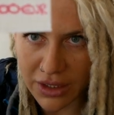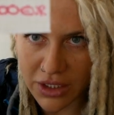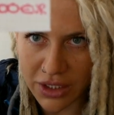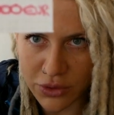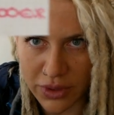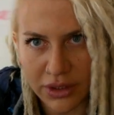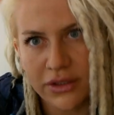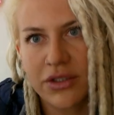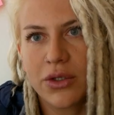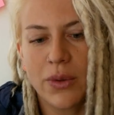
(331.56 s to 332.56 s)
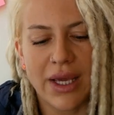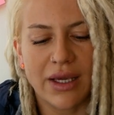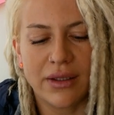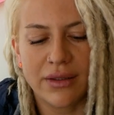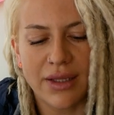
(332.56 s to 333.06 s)
800 to
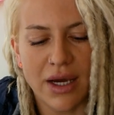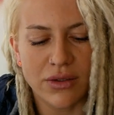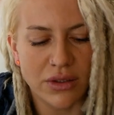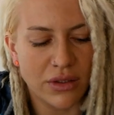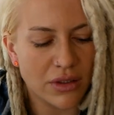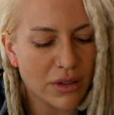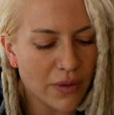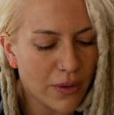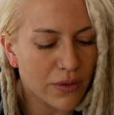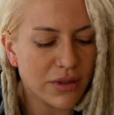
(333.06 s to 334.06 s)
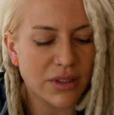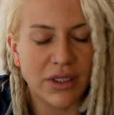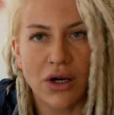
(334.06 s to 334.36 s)
8000 euros.